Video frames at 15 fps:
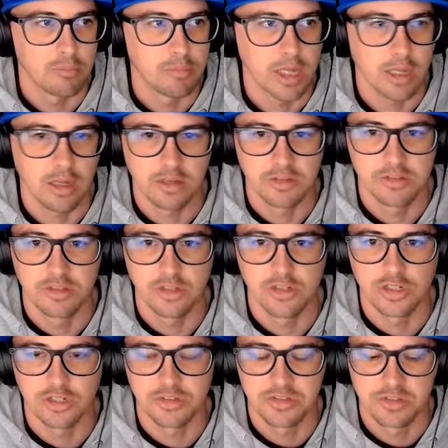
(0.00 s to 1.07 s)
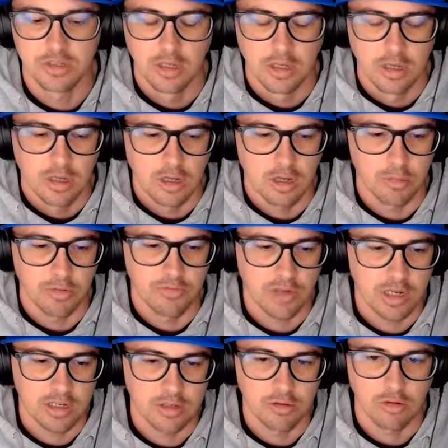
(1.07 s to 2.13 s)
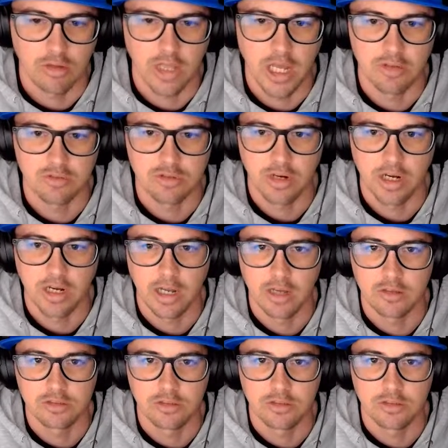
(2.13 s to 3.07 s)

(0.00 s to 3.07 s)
making decisions affecting their lives right now.